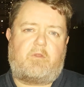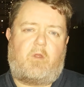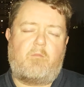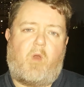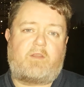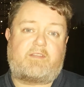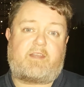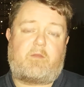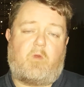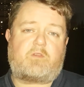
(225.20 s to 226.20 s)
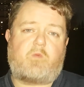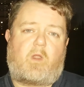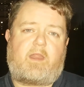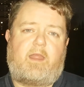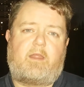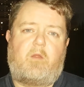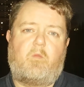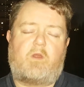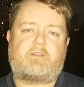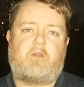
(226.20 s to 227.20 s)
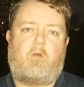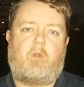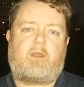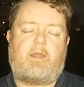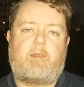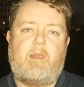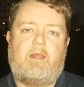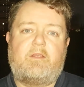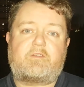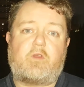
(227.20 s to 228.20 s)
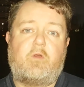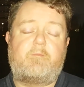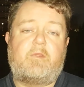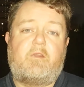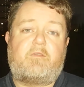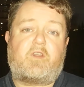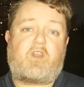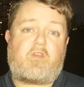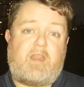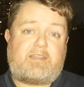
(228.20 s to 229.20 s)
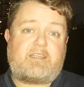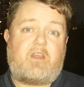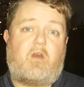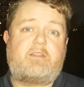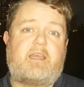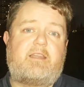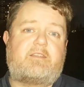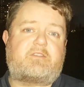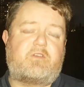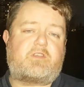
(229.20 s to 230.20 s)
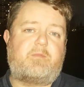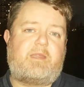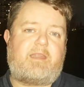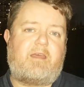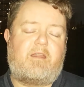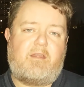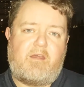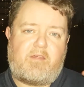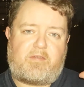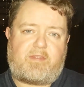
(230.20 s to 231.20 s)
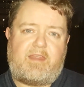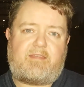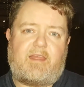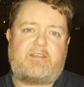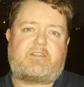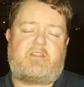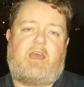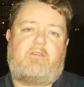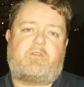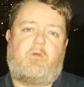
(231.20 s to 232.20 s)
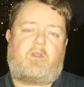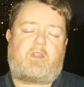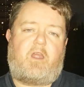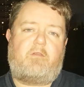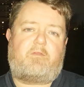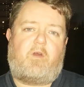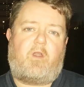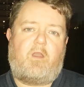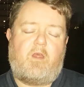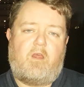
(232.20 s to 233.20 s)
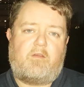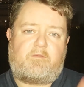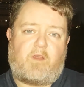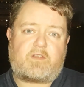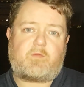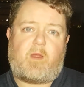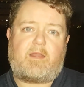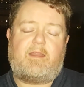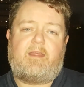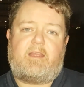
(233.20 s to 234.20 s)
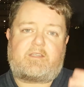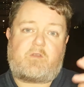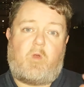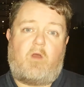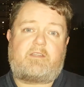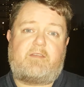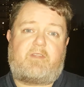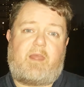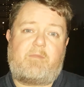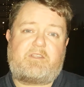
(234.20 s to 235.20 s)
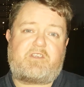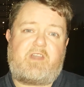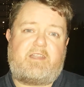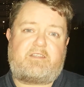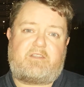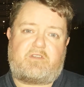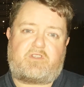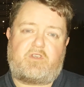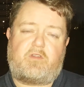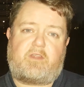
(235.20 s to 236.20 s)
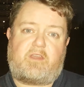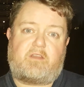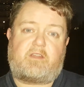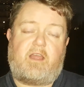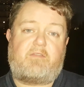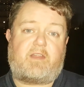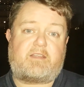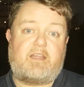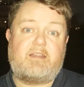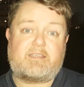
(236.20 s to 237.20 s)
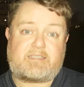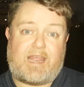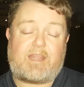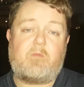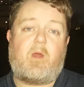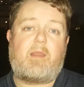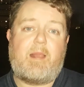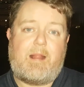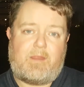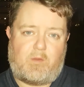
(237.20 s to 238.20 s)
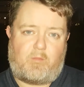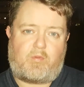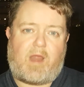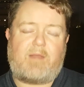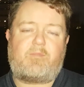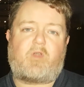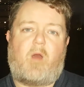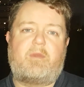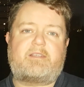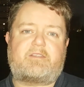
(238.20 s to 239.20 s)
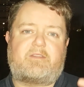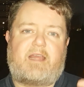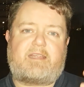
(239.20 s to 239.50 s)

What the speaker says: monitoring what's working and what's not working. So for created content and social media, three things that you have to work out for. First one is quality of the imagery to ensure that you're delivering. The second one, your brand promise, so that